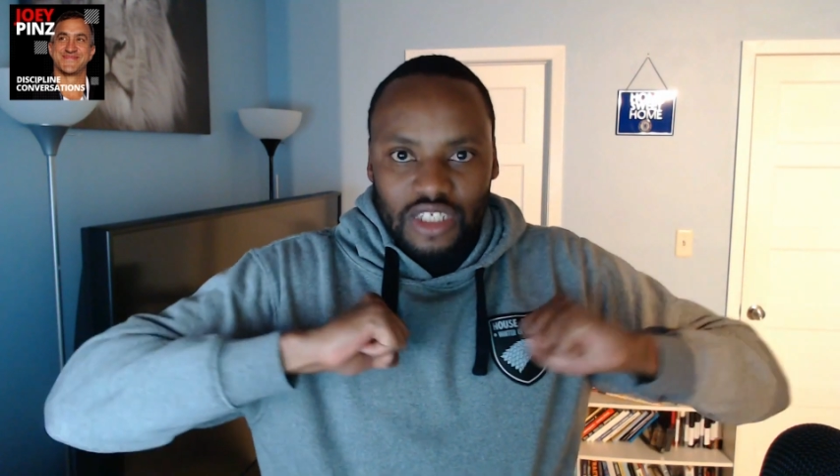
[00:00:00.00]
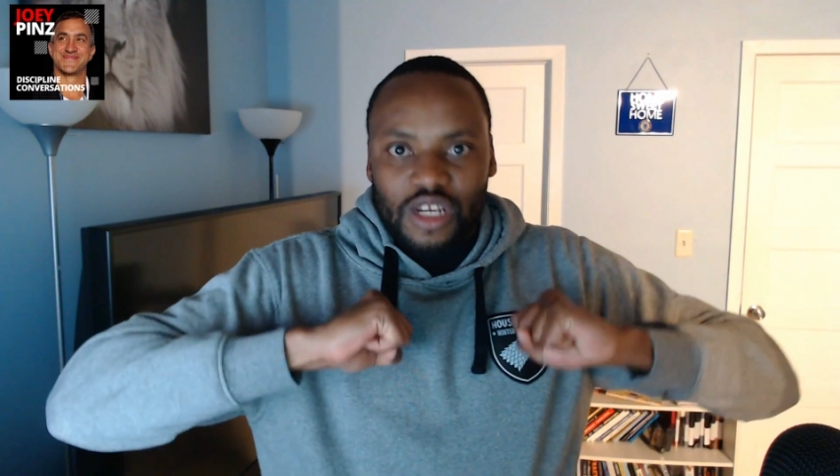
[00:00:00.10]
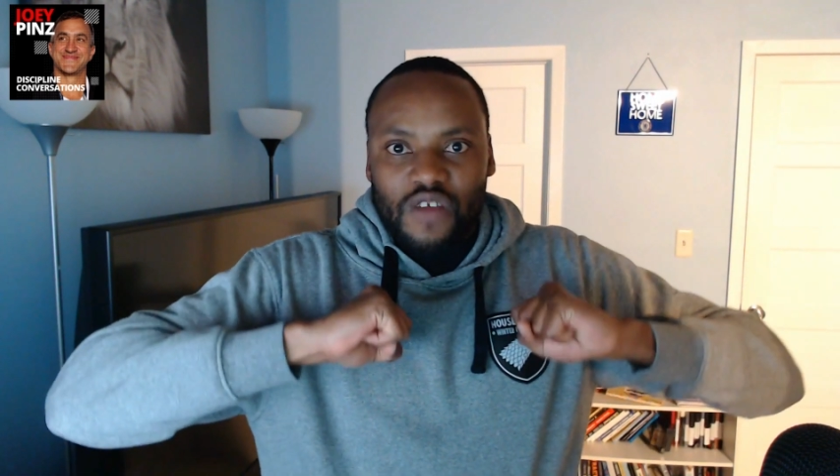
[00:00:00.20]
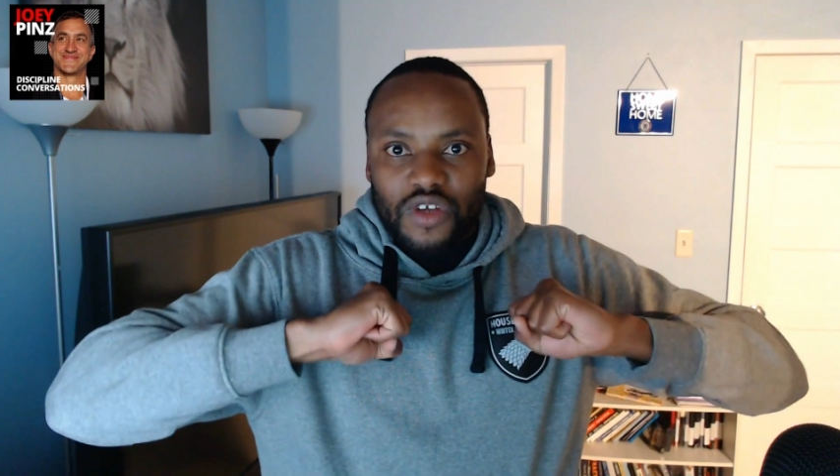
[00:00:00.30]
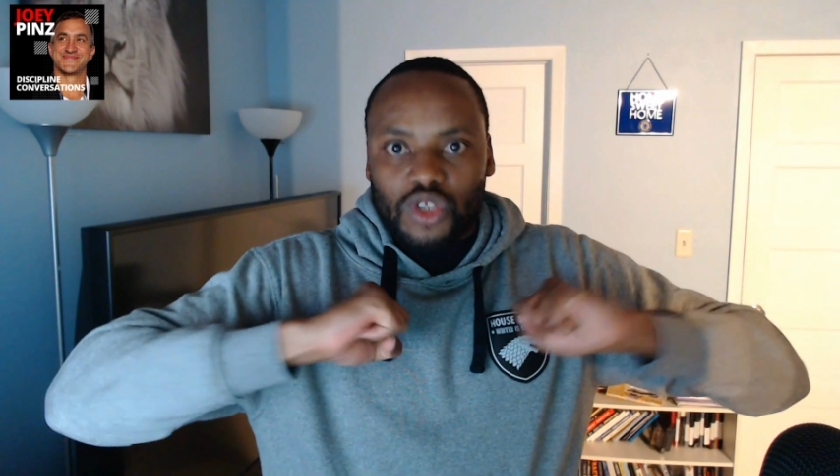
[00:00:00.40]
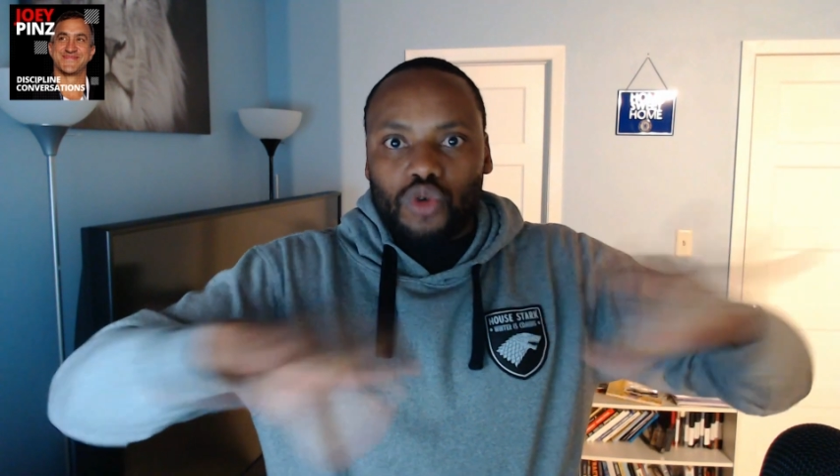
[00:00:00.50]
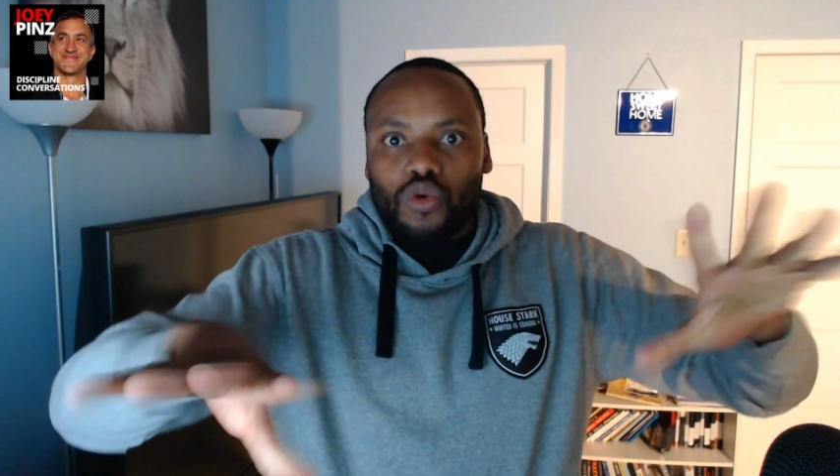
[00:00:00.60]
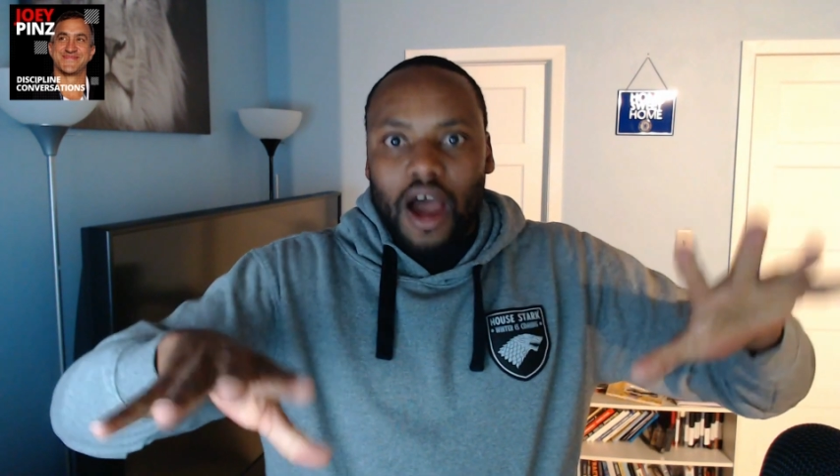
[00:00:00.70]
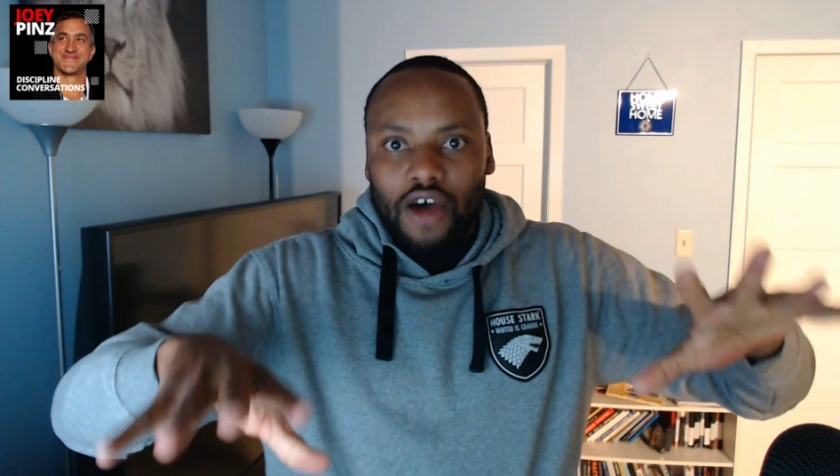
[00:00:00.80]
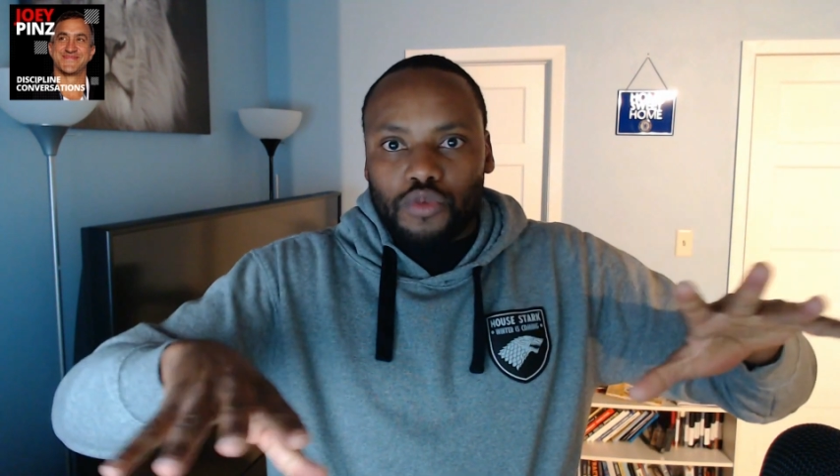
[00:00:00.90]
Like
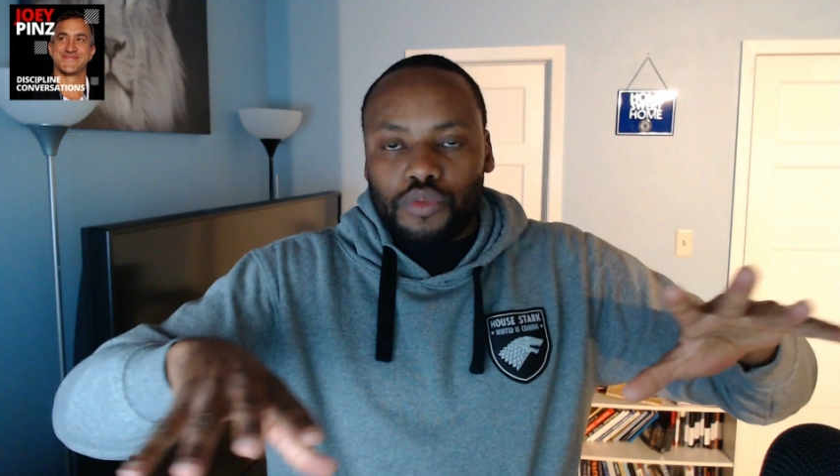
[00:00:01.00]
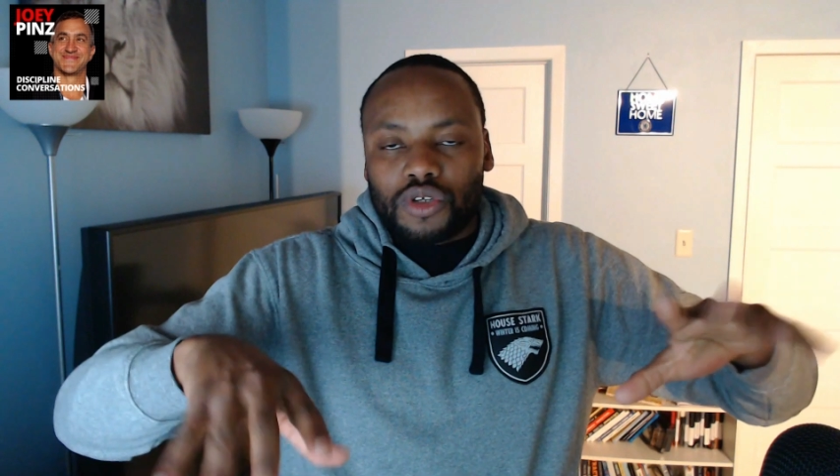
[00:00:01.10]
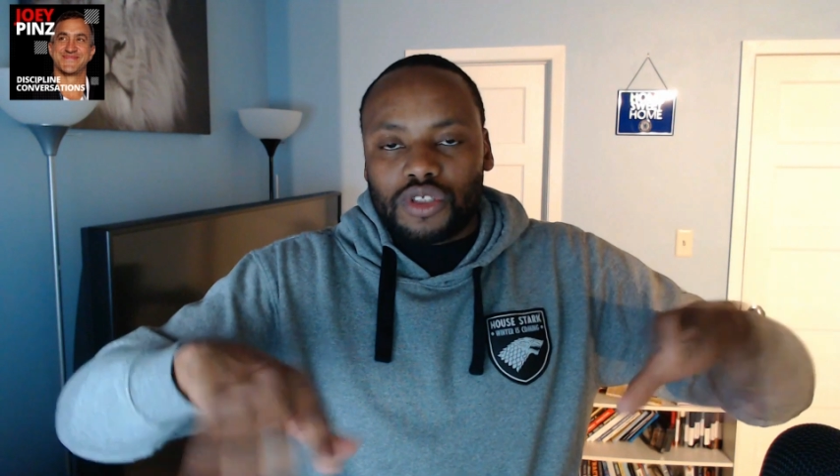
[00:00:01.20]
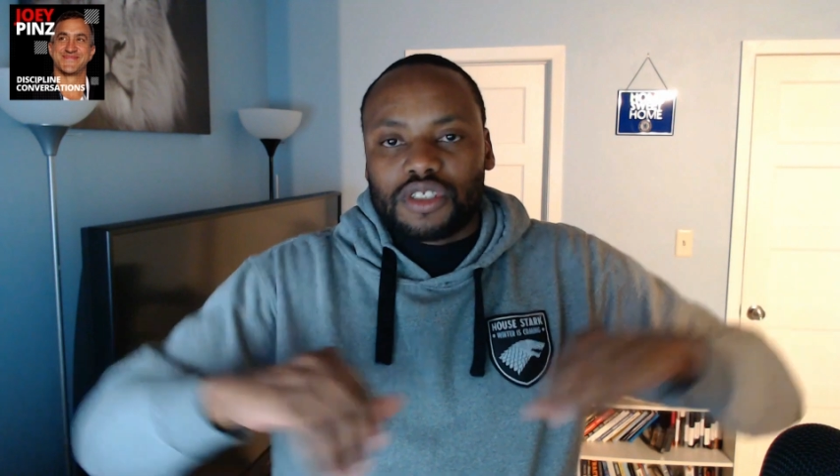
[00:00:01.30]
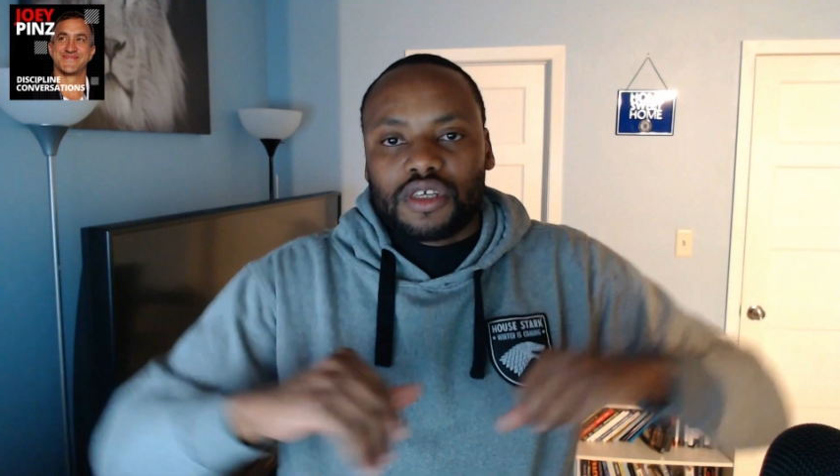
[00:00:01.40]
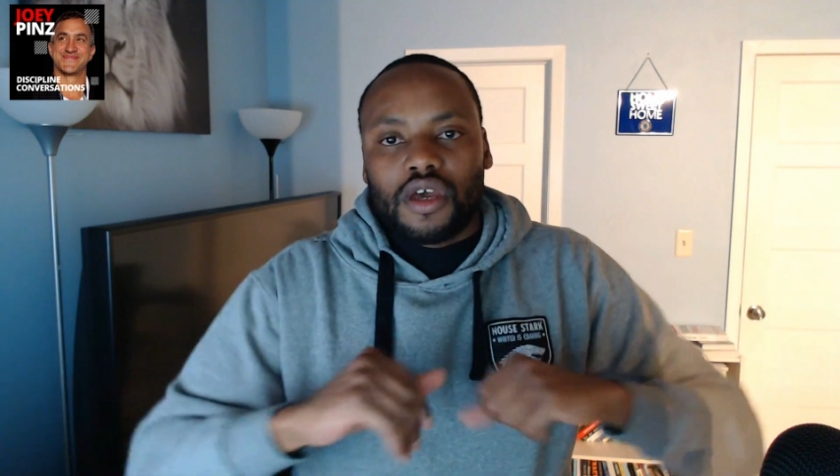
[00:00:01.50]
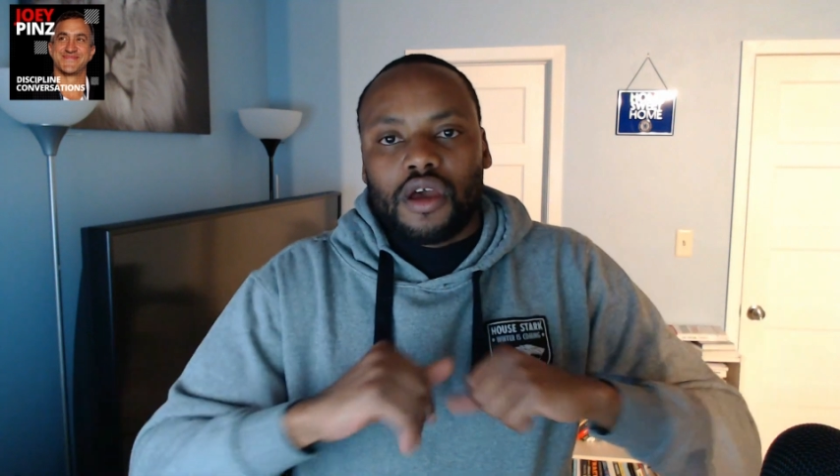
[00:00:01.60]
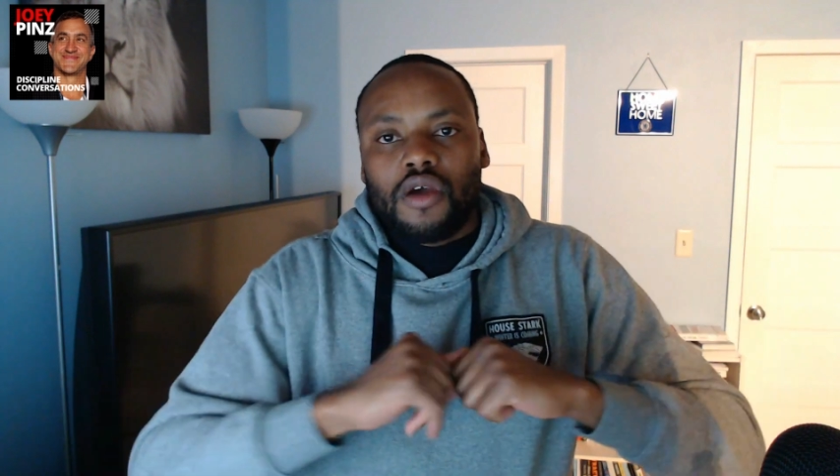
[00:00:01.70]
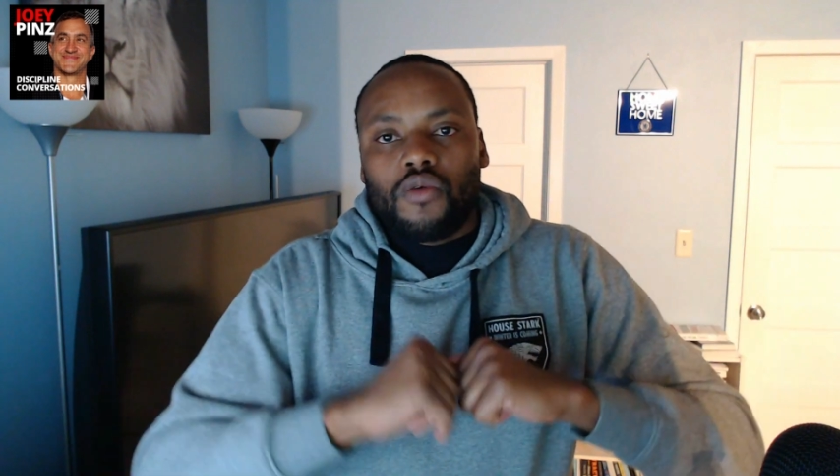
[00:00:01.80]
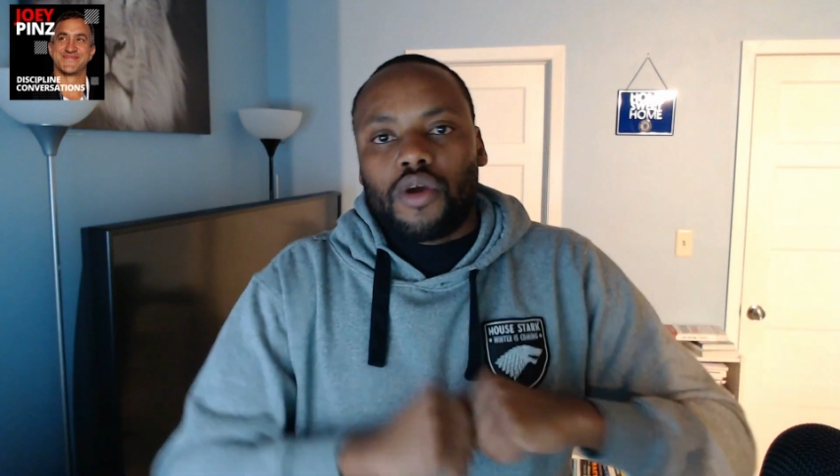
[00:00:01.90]
deliver two
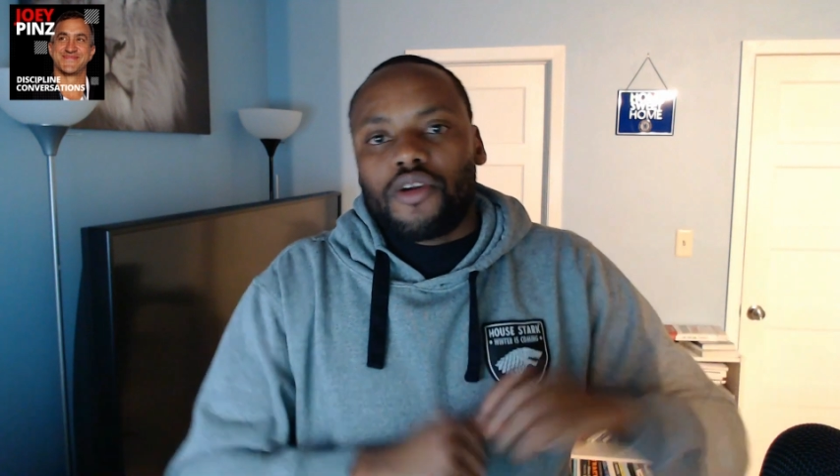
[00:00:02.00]
outputs,